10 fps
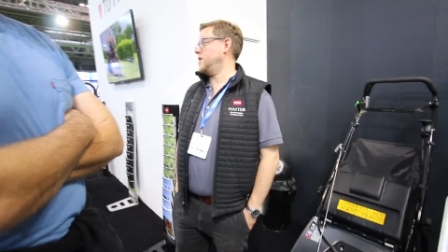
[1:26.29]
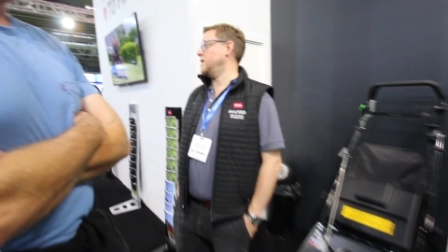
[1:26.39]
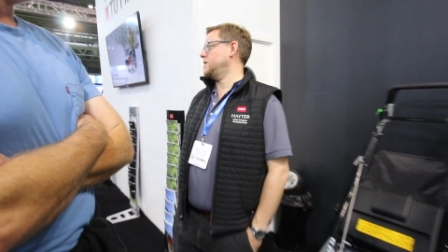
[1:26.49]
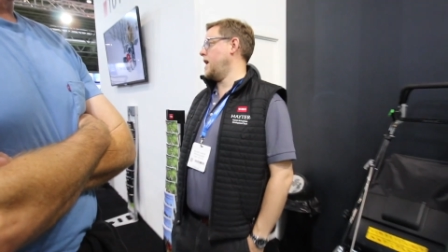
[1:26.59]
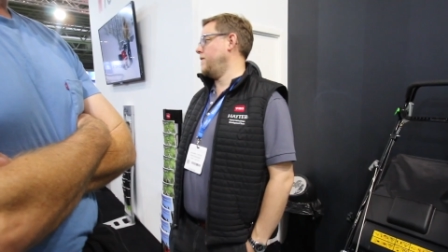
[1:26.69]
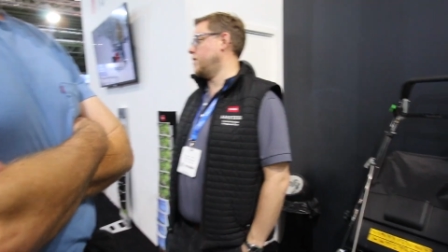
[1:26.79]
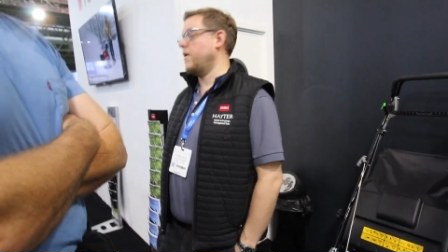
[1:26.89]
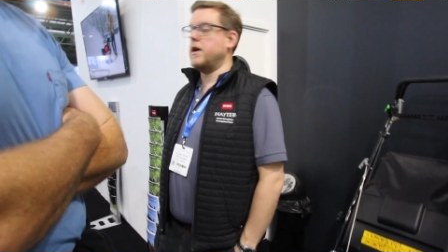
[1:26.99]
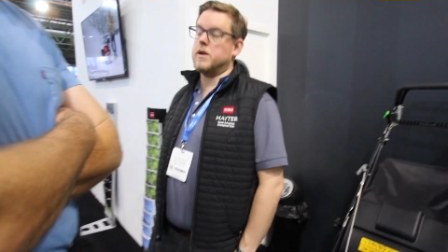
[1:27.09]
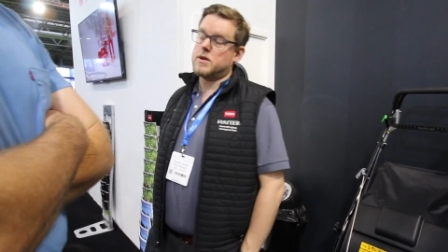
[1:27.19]
it is a heavy
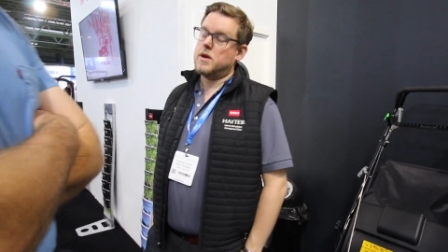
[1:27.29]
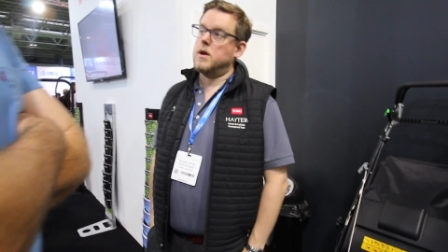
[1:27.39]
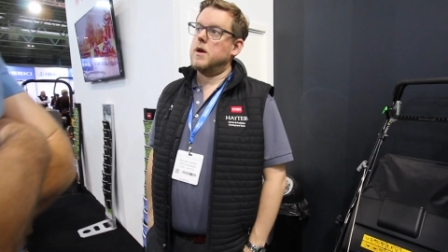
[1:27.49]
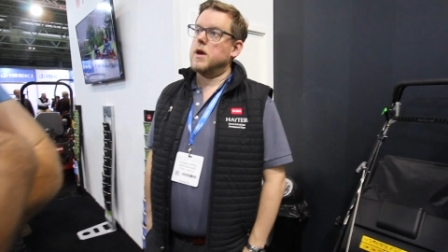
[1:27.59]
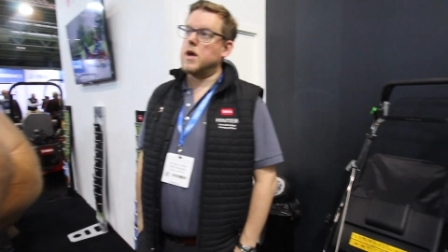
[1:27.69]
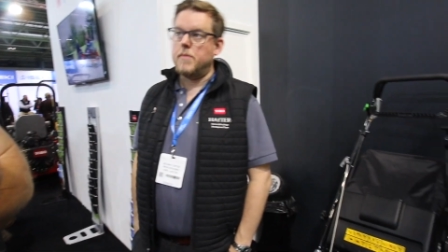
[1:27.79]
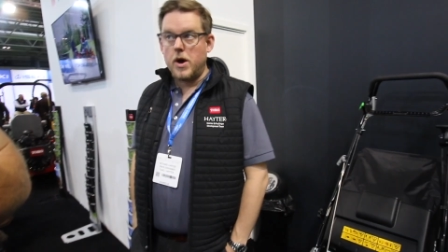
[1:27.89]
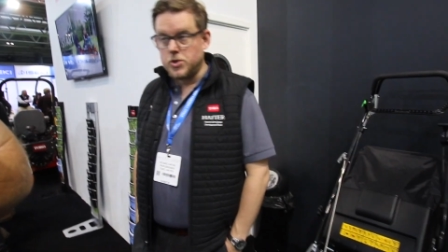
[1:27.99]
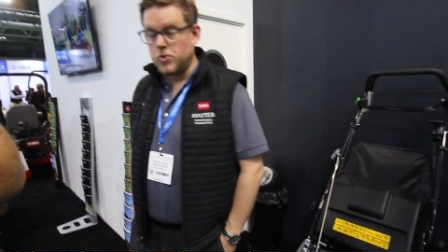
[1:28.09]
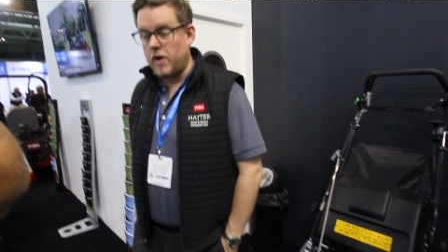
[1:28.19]
grade
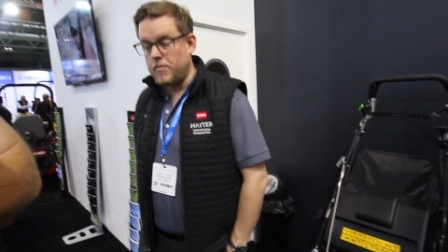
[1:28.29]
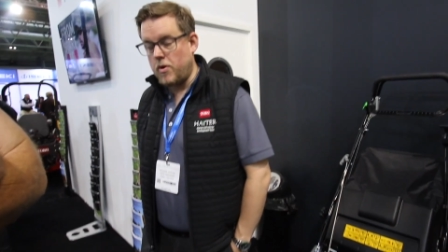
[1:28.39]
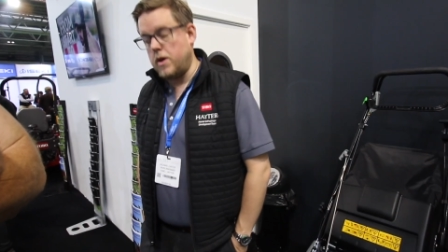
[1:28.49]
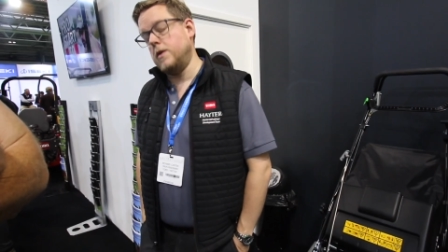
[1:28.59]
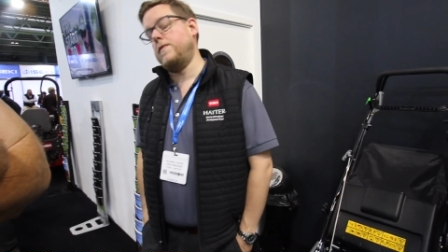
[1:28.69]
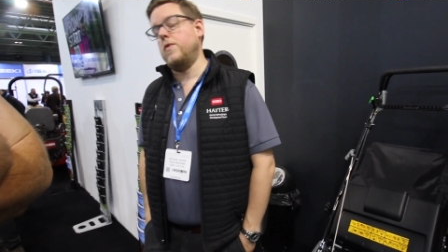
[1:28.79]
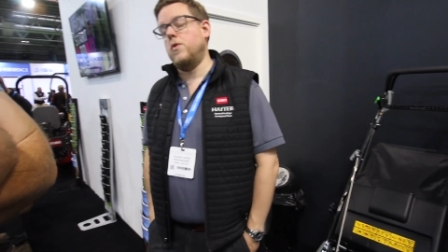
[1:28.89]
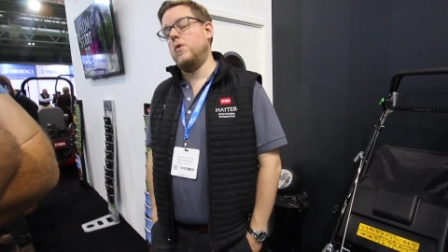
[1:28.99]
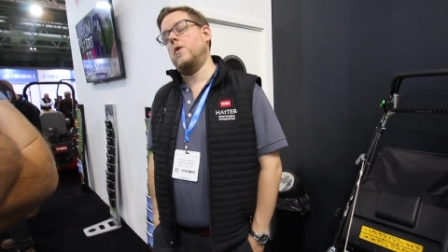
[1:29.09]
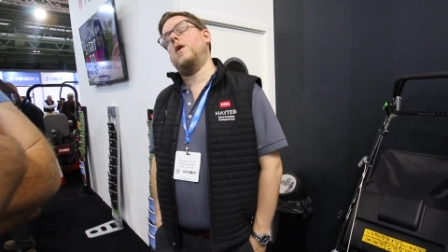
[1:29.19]
commercial grade product
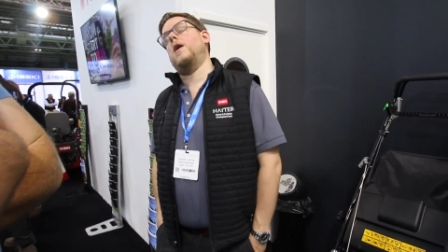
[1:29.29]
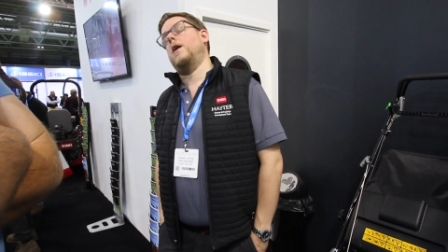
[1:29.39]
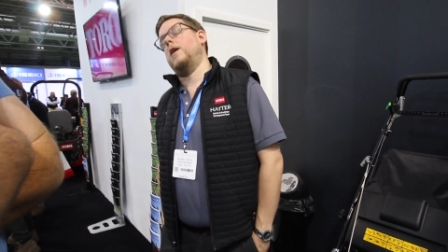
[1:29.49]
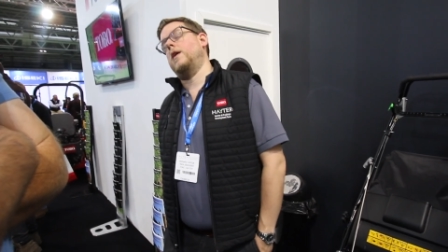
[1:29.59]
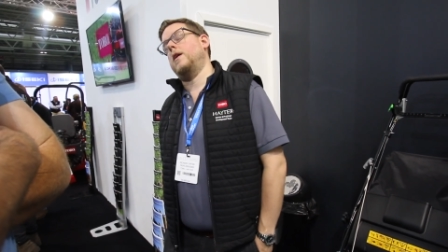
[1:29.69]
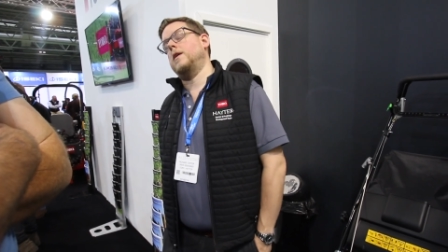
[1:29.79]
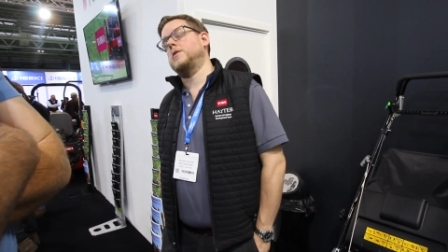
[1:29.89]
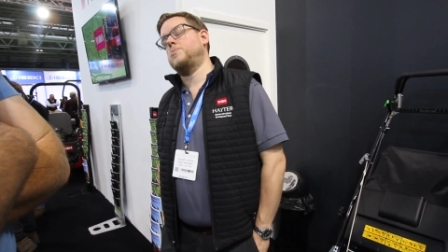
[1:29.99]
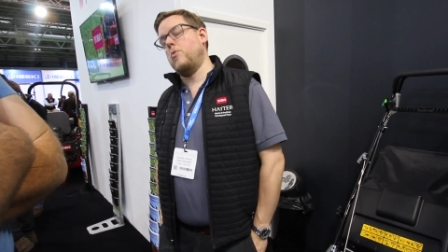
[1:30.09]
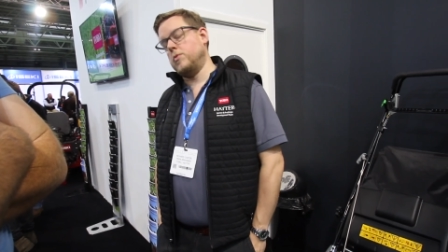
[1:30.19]
for
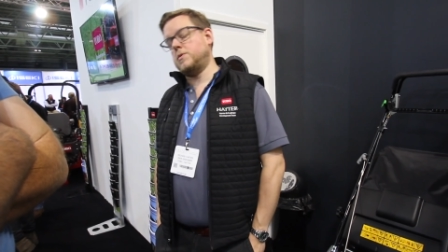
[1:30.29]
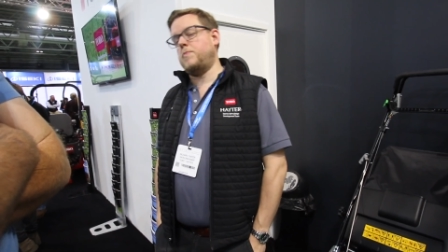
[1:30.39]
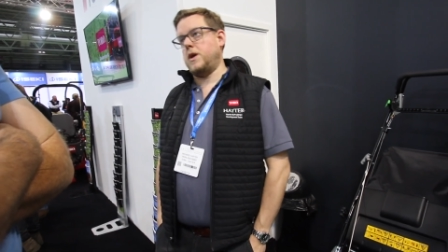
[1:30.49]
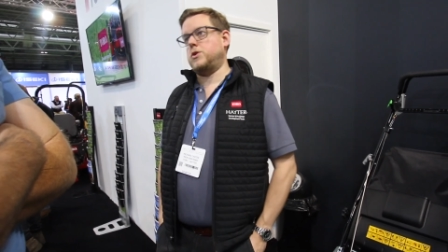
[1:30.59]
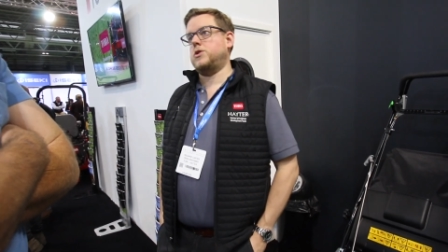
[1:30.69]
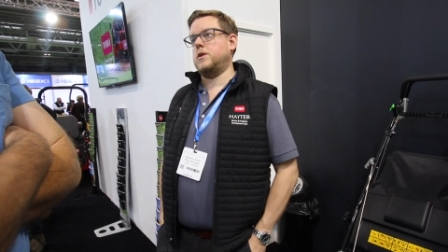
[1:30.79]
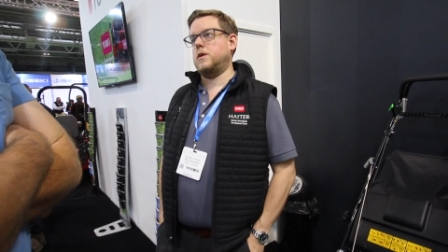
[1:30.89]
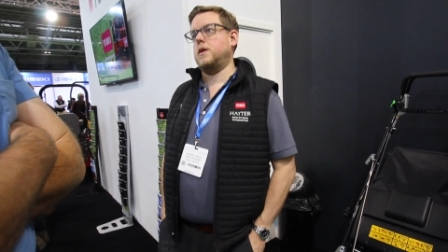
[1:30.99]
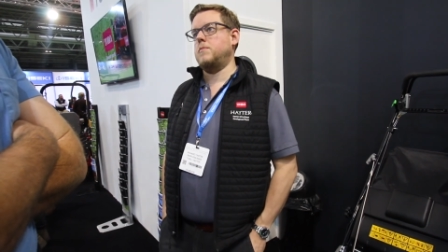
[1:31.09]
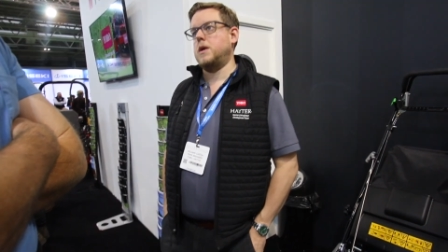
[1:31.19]
sports pitch
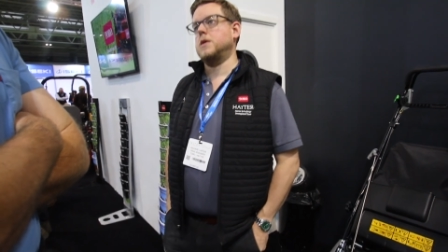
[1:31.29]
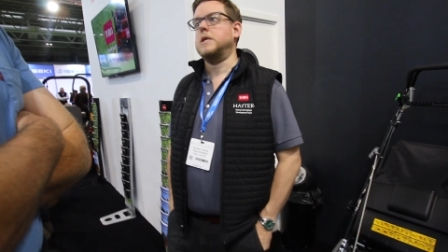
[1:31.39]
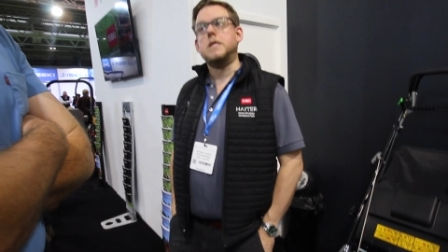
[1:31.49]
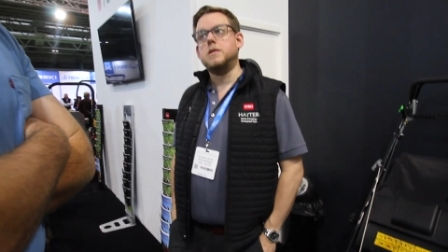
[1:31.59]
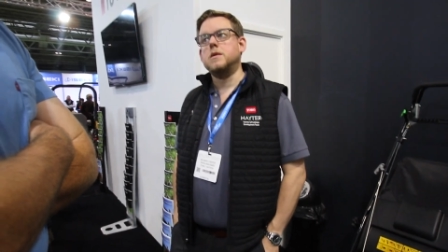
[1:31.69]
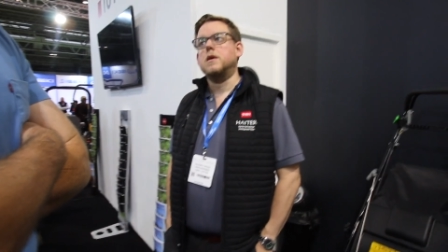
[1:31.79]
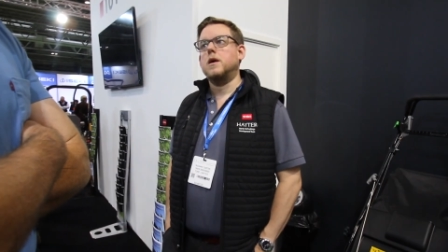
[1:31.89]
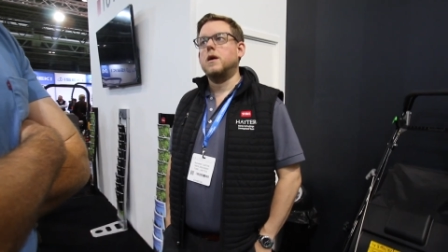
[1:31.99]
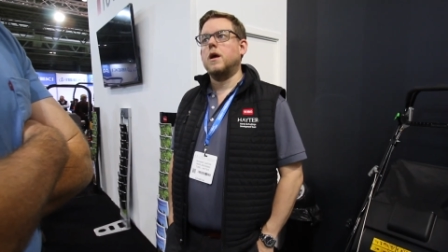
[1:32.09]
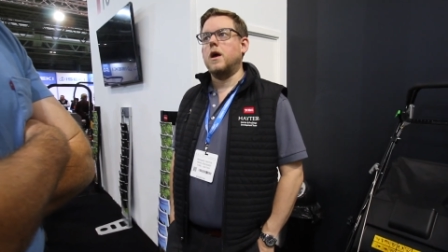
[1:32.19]
and amenities,
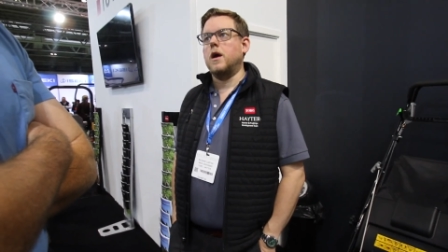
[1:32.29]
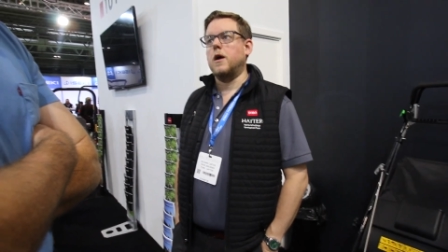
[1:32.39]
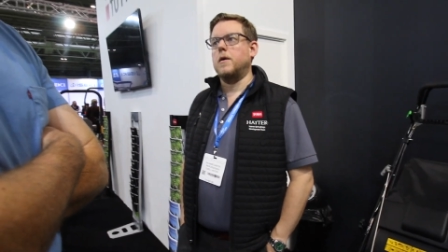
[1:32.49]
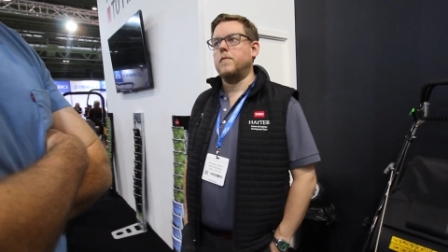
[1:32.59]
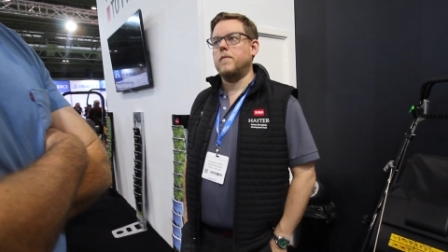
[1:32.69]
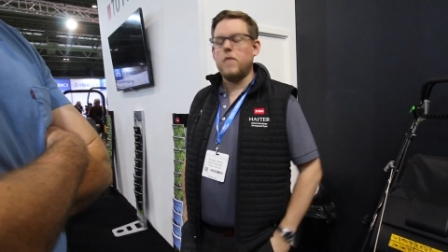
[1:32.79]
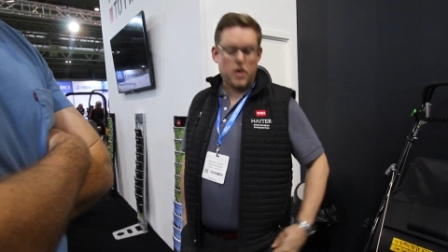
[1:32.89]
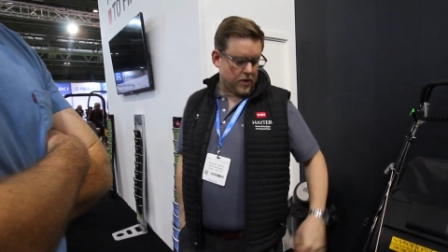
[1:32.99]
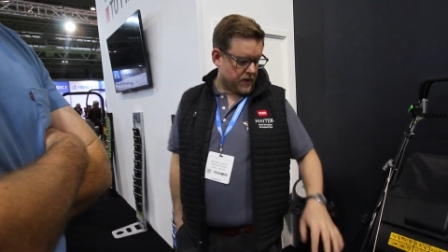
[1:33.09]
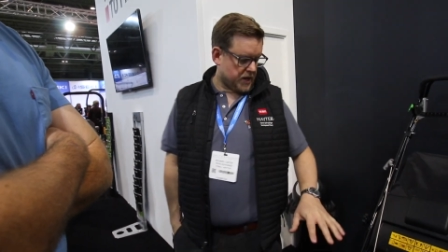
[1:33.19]

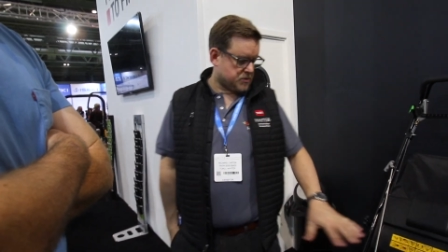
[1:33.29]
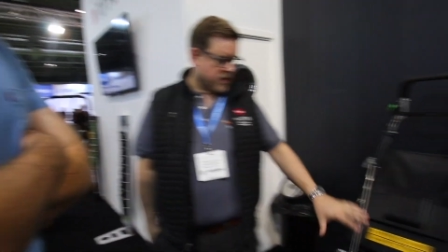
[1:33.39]
rather than this